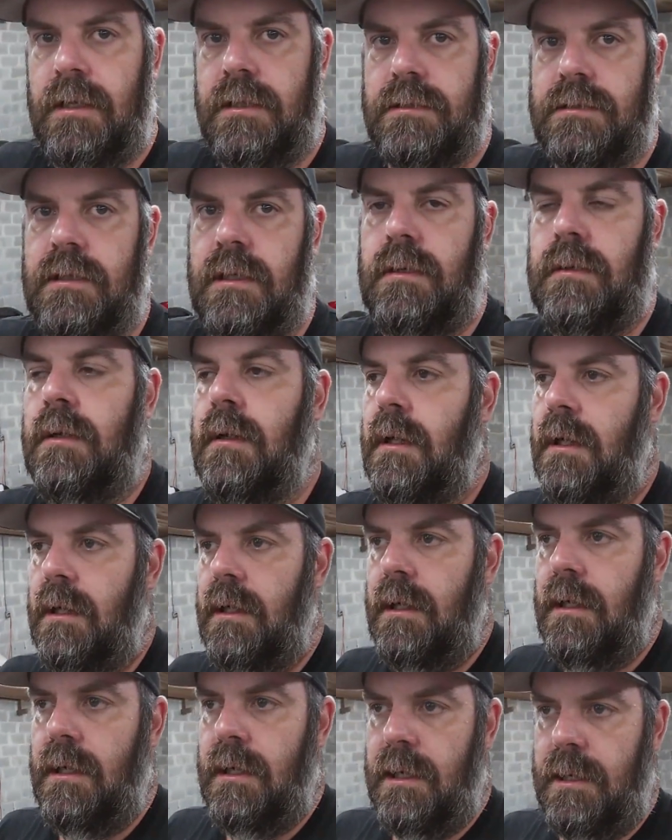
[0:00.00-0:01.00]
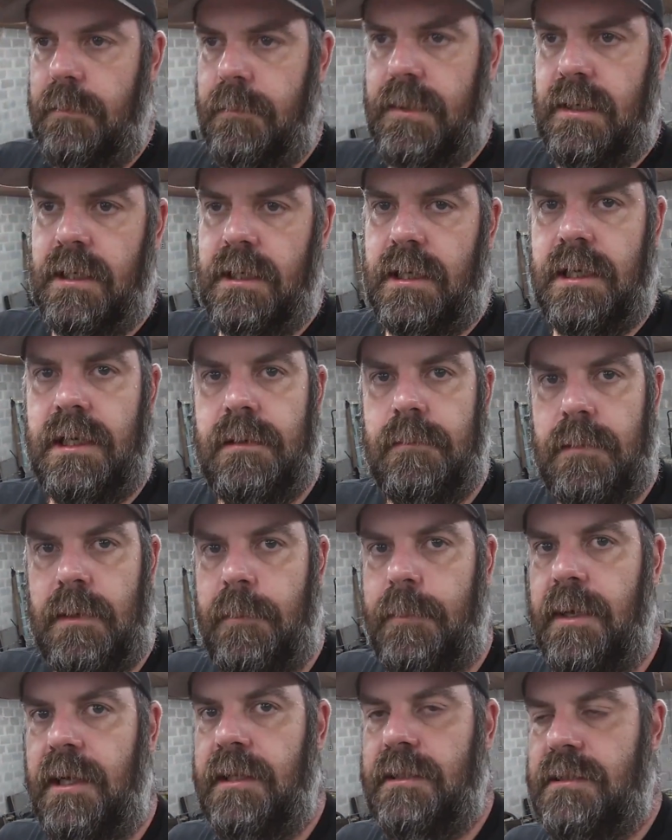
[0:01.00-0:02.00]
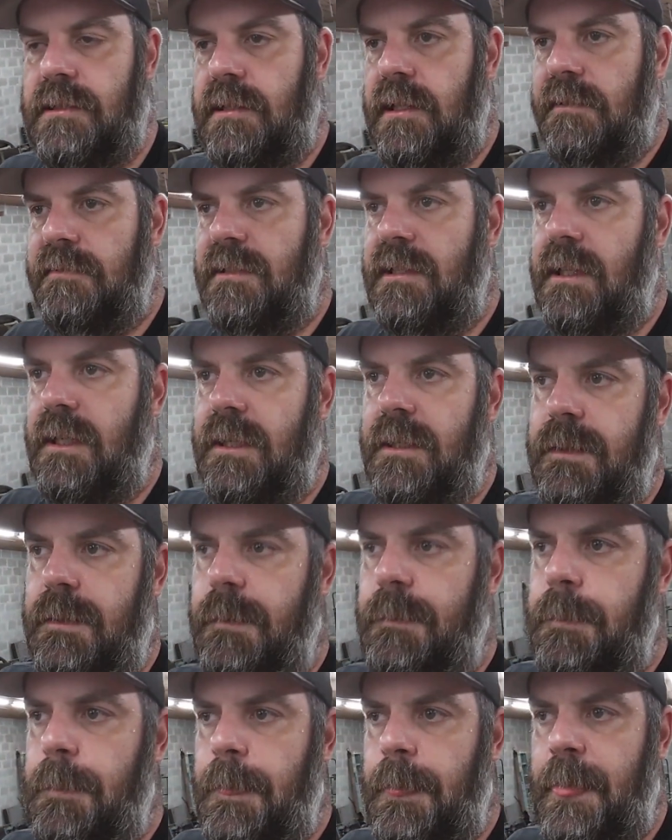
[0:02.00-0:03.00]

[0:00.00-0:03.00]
So I'm gonna get my paint stuff done.